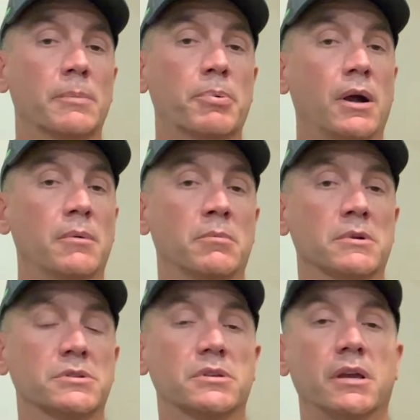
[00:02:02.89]
problem
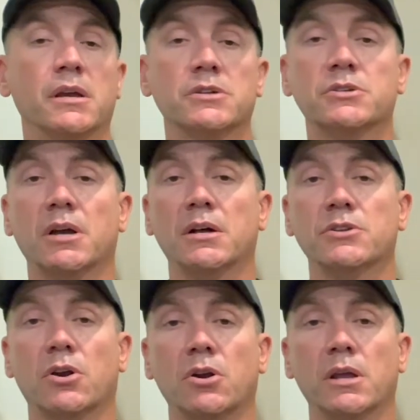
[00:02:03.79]
is the hinge got
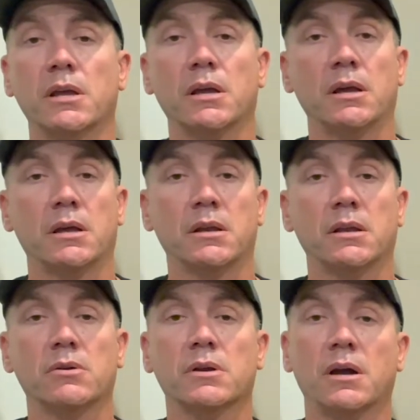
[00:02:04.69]
dirty and
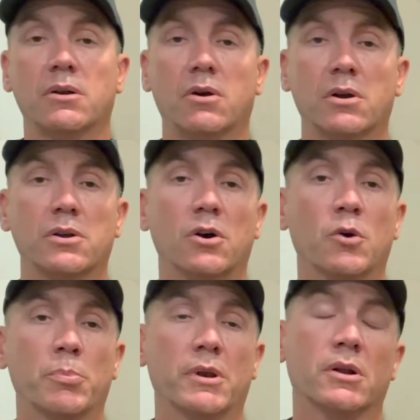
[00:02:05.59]
it got hard to
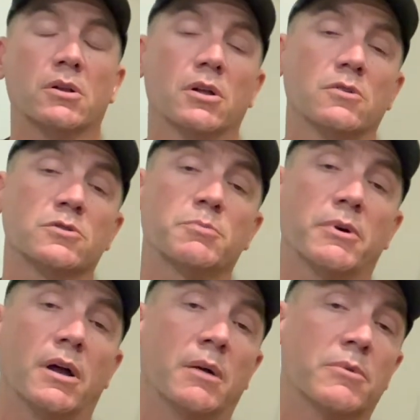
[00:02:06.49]
open and close,
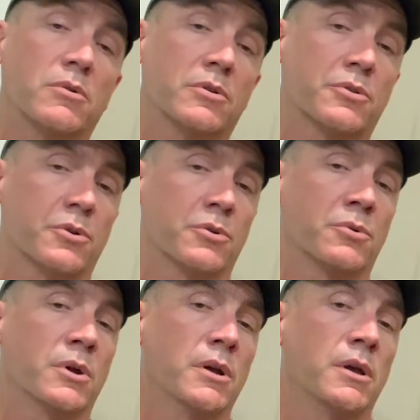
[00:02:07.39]
but I'm going
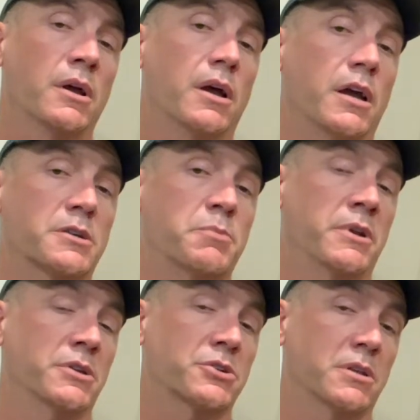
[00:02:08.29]
through
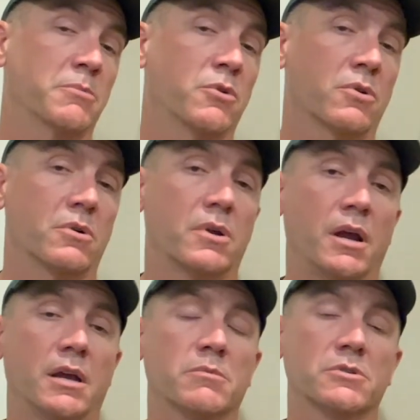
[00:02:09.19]
exponentially more
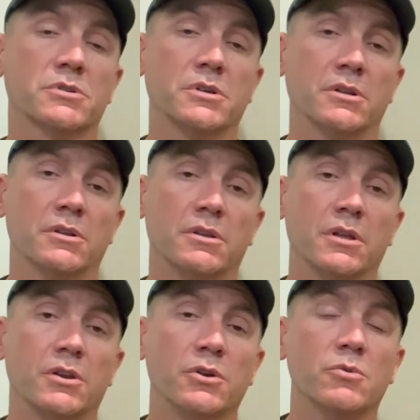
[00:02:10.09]
animals
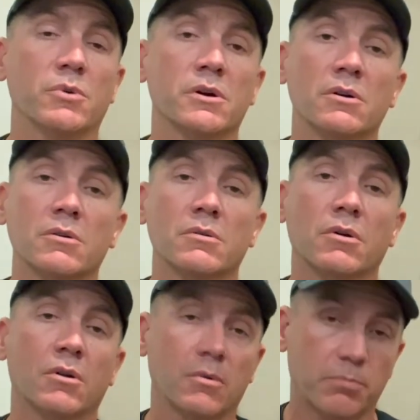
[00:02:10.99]
than you will,
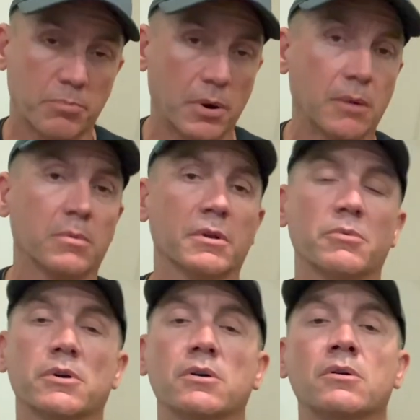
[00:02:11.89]
or probably
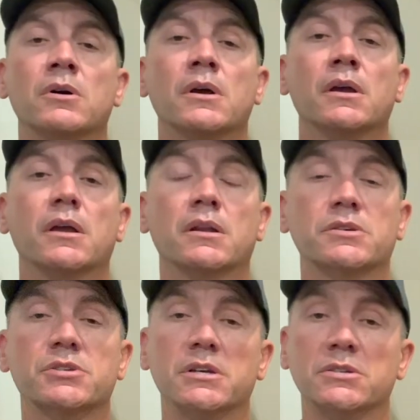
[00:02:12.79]
will, in a
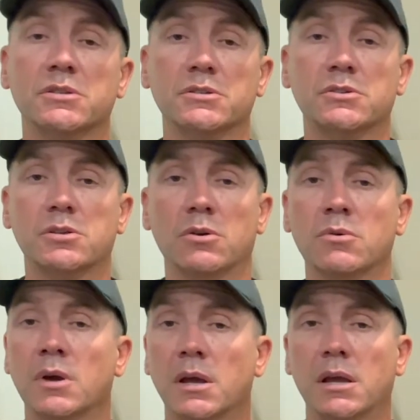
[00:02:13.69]
season,
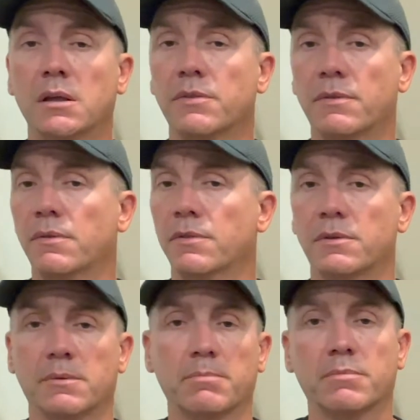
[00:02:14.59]
so
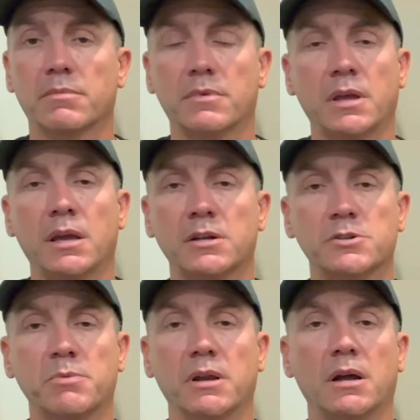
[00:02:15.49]
the
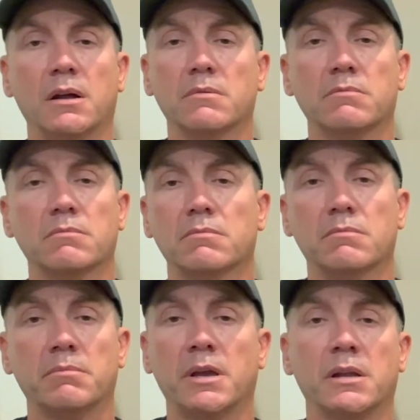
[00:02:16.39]
hinge may not
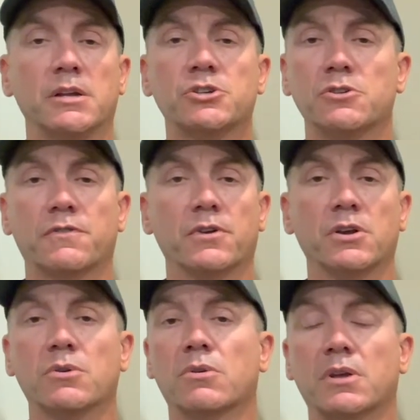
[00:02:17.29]
be an issue for
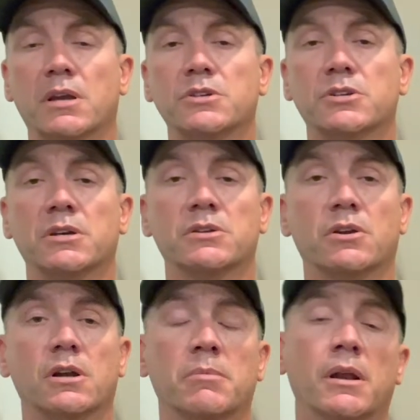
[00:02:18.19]
you, or the hinge getting
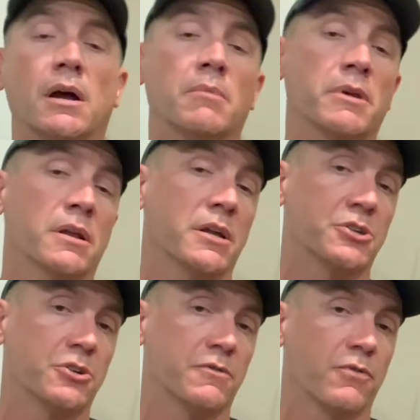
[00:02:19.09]
dirty may not be an
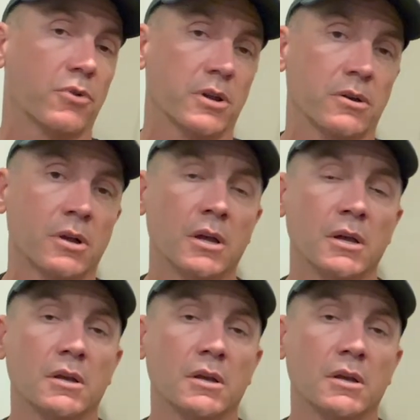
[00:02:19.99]
issue for you.